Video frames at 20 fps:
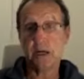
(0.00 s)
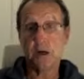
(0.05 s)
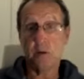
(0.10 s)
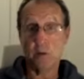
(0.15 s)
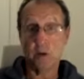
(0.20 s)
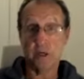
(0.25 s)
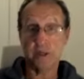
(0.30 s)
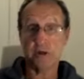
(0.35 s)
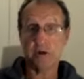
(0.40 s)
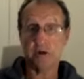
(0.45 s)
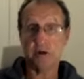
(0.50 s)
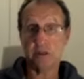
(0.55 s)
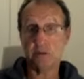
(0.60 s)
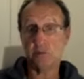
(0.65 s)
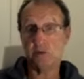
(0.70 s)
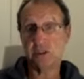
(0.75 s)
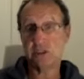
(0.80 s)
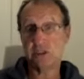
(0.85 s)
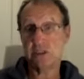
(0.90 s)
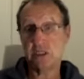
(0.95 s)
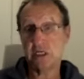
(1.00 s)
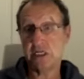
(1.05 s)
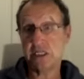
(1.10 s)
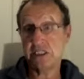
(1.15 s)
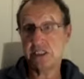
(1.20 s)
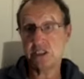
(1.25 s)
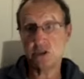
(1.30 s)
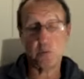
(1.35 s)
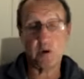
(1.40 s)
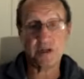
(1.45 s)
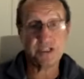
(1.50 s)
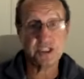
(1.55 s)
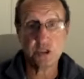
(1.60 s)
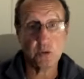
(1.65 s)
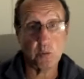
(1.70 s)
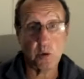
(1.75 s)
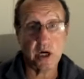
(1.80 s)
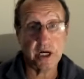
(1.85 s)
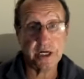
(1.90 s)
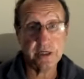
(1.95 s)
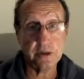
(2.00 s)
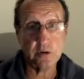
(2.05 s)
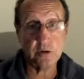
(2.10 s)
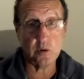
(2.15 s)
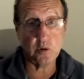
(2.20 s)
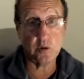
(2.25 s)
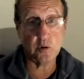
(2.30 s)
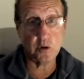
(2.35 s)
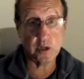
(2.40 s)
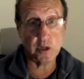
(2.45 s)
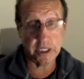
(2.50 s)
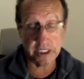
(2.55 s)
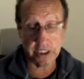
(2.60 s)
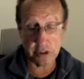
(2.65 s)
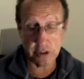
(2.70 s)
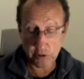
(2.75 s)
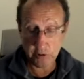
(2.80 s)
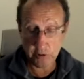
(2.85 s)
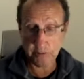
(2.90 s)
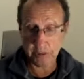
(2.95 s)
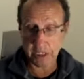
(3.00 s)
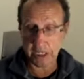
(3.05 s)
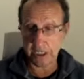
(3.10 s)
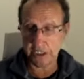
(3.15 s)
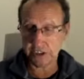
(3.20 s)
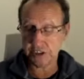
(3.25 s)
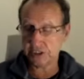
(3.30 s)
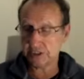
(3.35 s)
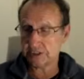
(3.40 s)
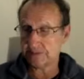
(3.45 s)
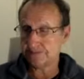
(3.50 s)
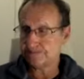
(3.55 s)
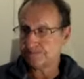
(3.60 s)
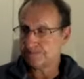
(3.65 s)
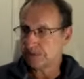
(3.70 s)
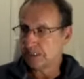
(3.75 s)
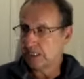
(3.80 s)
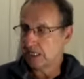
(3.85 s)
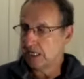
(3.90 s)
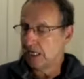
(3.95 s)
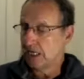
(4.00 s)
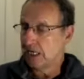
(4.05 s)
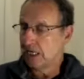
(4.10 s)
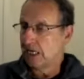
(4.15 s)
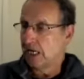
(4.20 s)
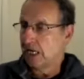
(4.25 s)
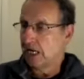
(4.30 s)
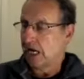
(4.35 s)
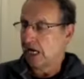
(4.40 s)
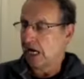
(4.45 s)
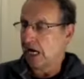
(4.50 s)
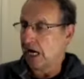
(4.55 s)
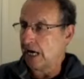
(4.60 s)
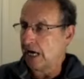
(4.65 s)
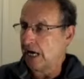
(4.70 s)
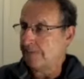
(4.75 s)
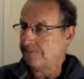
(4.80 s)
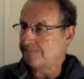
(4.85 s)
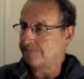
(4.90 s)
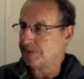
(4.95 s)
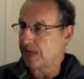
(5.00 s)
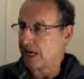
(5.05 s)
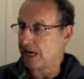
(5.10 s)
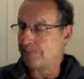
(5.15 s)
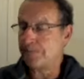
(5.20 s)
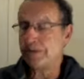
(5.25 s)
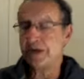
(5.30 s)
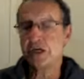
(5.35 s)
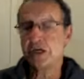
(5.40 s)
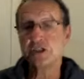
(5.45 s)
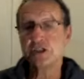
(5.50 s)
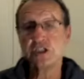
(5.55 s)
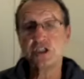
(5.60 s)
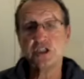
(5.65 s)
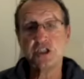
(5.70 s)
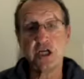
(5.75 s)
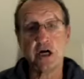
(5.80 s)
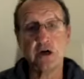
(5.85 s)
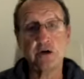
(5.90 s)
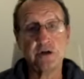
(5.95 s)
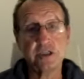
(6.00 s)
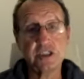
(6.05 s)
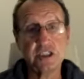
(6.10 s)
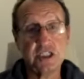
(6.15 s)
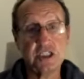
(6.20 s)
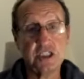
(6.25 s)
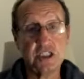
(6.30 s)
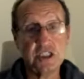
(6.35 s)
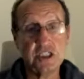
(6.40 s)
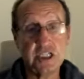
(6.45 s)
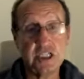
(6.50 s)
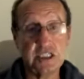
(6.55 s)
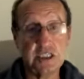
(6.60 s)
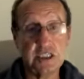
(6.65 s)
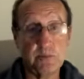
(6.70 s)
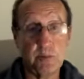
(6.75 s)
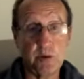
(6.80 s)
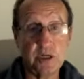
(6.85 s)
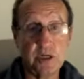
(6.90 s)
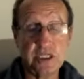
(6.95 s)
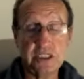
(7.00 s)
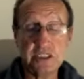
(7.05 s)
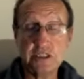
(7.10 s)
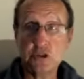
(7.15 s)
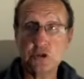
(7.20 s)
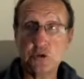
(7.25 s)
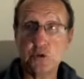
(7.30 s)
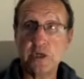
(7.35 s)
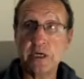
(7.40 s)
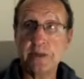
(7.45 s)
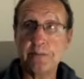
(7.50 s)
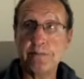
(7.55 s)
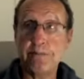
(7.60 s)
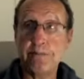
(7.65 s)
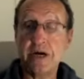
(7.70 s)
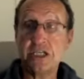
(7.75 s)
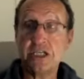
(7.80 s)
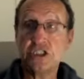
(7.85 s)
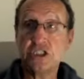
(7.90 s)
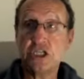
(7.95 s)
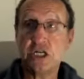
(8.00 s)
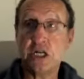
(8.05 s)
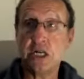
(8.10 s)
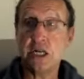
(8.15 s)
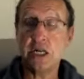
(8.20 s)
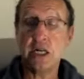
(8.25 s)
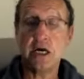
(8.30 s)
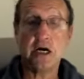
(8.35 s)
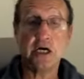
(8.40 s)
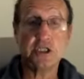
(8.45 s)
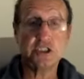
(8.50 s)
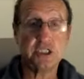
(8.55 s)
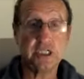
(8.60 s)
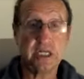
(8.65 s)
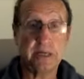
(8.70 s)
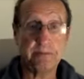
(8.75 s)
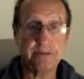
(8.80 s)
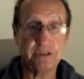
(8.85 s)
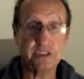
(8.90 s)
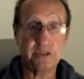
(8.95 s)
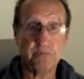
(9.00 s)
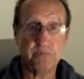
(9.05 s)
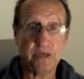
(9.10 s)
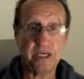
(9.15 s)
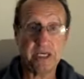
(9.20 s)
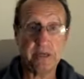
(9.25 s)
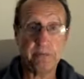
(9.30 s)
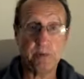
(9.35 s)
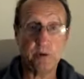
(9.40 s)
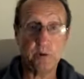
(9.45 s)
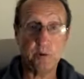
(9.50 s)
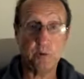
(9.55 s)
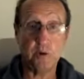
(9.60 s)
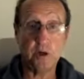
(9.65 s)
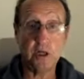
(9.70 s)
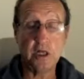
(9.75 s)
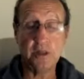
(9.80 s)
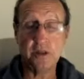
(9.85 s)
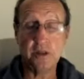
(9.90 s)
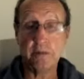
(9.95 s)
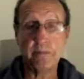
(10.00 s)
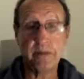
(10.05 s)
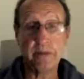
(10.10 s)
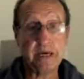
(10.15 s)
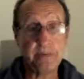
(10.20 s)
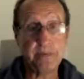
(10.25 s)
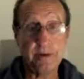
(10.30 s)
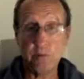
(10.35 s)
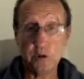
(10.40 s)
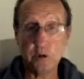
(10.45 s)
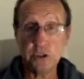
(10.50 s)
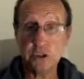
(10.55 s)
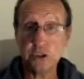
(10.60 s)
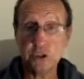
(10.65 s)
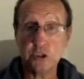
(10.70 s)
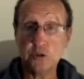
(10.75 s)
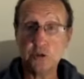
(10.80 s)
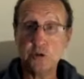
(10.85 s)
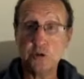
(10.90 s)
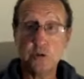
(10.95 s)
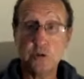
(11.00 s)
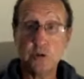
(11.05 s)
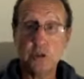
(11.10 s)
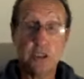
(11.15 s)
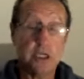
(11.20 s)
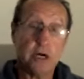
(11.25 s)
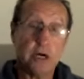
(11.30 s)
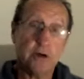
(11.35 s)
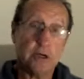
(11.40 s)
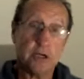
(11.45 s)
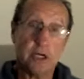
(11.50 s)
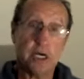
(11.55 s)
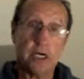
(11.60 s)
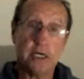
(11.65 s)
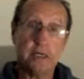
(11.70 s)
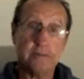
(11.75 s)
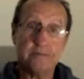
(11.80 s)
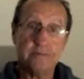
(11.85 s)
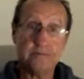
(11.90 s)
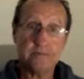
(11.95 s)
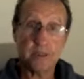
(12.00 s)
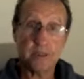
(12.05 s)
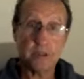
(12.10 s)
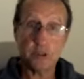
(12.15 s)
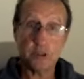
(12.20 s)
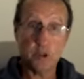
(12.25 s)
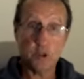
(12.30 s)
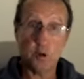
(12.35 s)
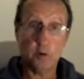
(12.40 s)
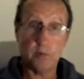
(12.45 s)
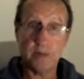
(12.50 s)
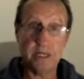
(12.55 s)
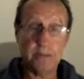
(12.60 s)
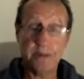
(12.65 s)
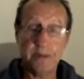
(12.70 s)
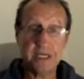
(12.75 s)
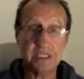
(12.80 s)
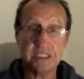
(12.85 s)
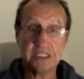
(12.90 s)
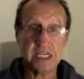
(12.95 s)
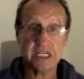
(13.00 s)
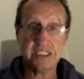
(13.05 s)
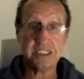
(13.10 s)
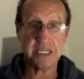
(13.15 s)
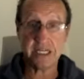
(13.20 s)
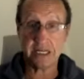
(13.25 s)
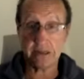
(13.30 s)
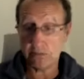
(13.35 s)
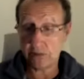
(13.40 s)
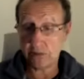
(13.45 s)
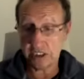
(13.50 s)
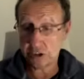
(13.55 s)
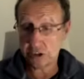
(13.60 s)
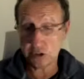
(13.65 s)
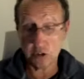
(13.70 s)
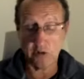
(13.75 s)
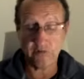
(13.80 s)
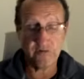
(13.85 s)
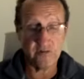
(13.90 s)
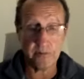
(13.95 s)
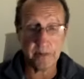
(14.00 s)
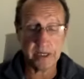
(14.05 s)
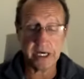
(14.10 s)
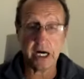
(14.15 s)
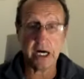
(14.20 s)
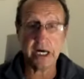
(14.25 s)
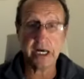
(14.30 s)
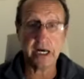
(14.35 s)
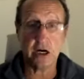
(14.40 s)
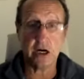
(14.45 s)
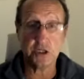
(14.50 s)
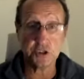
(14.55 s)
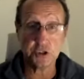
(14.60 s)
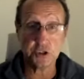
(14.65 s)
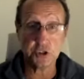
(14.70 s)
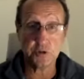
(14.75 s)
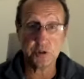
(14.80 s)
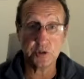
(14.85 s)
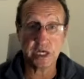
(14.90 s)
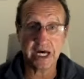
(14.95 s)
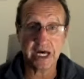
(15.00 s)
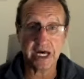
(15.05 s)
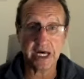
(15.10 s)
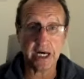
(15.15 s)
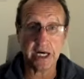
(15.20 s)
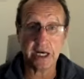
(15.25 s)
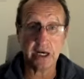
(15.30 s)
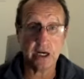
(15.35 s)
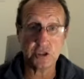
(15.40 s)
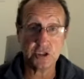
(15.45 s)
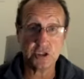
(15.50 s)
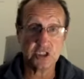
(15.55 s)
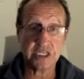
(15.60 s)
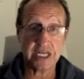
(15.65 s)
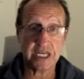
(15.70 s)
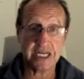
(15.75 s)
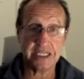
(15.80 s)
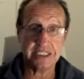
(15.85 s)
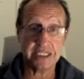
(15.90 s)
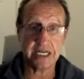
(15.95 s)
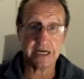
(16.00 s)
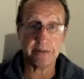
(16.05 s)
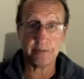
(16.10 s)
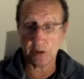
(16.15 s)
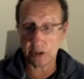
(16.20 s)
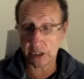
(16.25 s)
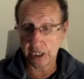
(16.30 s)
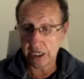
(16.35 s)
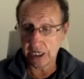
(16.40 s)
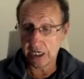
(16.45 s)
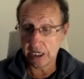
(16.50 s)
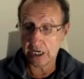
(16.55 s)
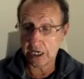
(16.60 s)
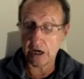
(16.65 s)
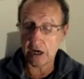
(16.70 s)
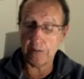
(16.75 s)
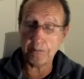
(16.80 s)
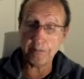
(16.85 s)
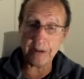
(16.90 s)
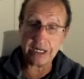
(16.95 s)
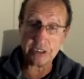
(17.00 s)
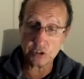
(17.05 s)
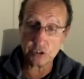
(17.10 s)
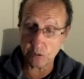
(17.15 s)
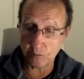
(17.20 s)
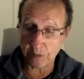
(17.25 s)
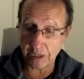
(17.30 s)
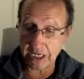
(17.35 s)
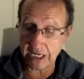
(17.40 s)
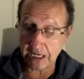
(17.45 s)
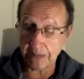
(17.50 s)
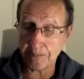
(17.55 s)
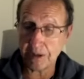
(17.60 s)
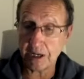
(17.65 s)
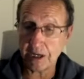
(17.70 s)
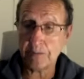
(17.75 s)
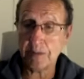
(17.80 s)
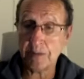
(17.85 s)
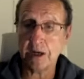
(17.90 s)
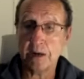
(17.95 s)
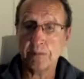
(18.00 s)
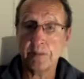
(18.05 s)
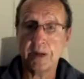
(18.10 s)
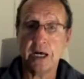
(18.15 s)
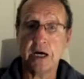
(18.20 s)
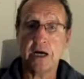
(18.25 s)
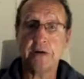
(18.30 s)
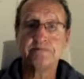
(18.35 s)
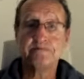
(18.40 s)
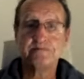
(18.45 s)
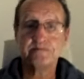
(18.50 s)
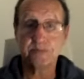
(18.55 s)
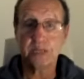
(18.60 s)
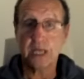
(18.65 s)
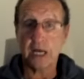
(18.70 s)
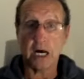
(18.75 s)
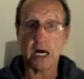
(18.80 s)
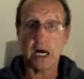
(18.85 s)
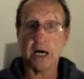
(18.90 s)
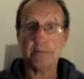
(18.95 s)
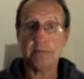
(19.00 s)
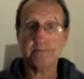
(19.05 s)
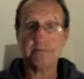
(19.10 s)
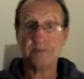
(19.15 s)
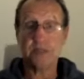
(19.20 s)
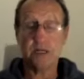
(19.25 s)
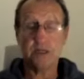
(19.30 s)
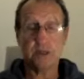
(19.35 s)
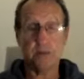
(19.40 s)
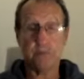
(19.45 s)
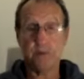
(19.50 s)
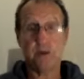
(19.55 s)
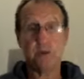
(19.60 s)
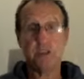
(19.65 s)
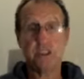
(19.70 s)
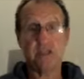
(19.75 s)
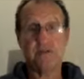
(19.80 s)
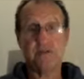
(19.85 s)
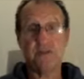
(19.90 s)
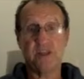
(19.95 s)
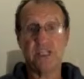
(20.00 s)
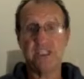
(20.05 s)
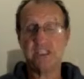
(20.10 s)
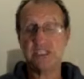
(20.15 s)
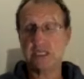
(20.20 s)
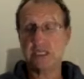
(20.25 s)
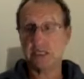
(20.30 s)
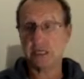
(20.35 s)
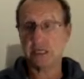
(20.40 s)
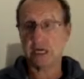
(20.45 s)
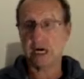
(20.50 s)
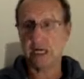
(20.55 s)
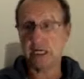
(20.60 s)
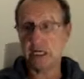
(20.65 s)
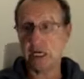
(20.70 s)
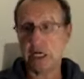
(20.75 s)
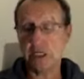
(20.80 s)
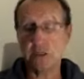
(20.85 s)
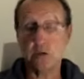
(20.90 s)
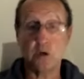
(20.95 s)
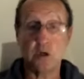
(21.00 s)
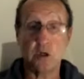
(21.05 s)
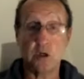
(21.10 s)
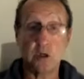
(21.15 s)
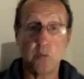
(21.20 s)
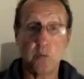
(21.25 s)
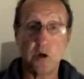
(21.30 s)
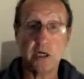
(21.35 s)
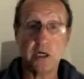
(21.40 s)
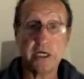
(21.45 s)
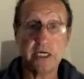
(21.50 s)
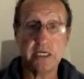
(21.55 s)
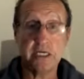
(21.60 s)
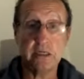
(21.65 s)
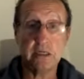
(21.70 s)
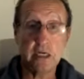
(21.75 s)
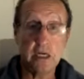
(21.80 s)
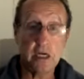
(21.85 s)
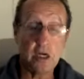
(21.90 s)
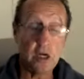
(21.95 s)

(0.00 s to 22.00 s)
whether it is one-to-one or in a group class. And because this yoga is such accessible, it's drawing much larger numbers of people that maybe wouldn't do yoga normally because they said, well, it's not for me, I can't do that, I can't stand up, or I can't balance on one leg and blah, blah, blah. The beauty of this, and I do a lot of work in